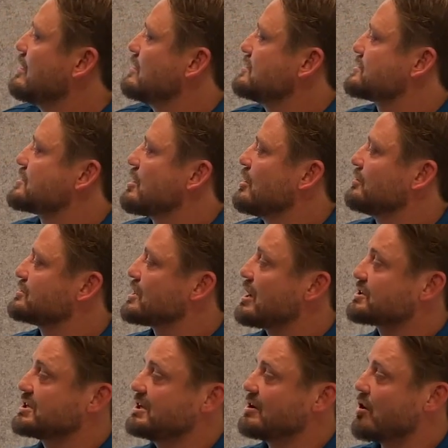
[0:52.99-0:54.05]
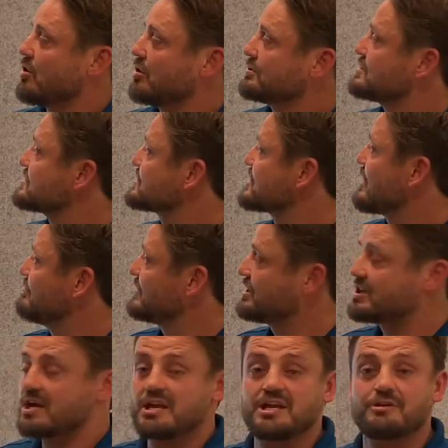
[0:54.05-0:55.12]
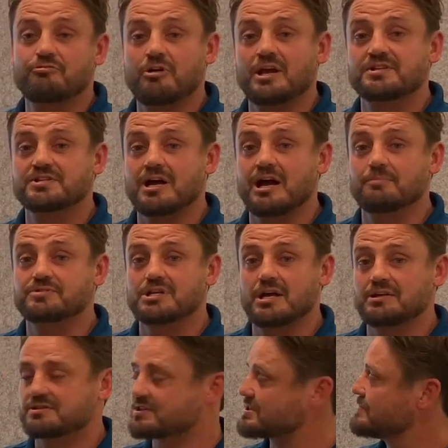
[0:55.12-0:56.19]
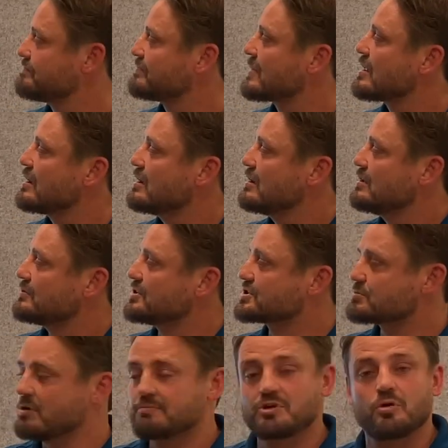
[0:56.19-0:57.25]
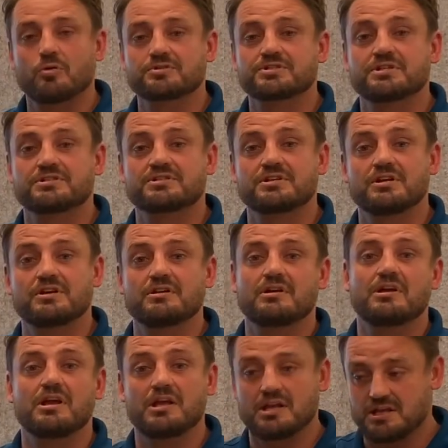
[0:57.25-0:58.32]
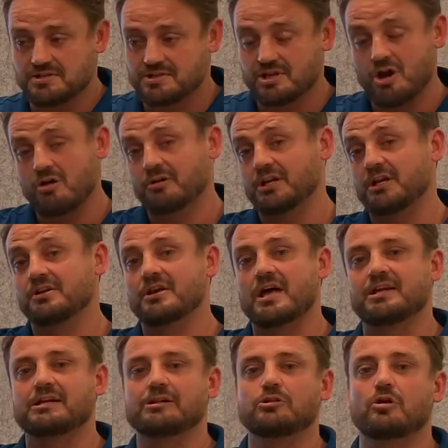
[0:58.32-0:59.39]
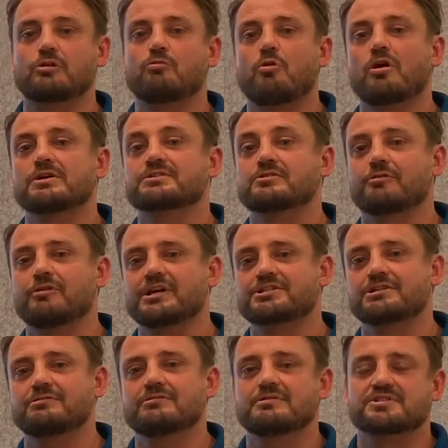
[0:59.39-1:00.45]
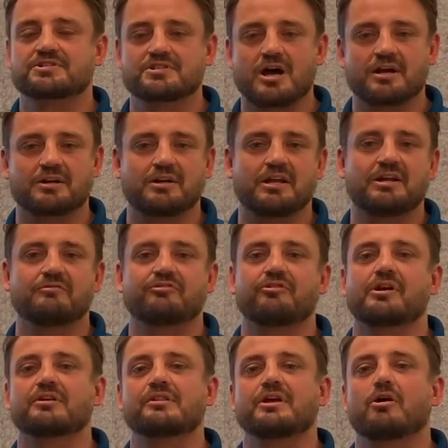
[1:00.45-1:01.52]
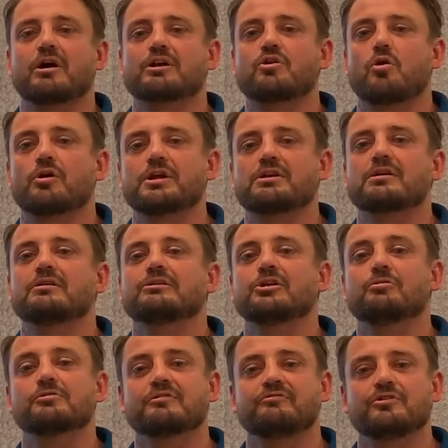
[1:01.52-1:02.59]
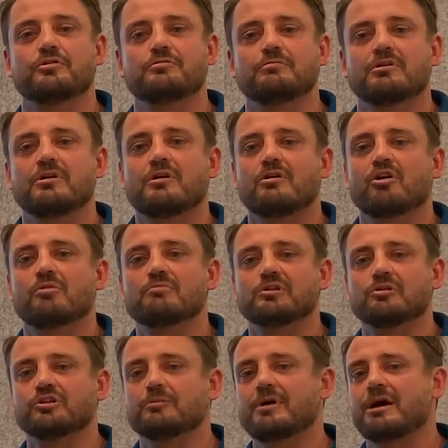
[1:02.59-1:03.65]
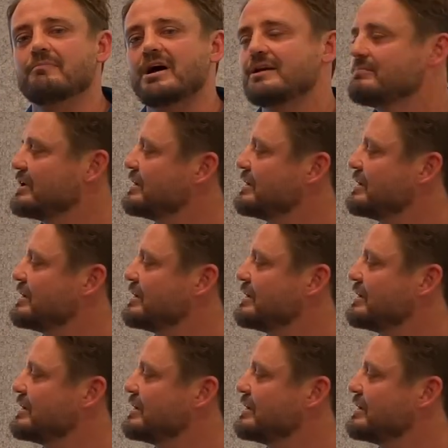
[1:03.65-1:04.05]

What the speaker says: So, touching on some key race updates, the swim course this year is going in a clockwise direction, starting in front of the iconic Lure of the View on Mooloolaba Main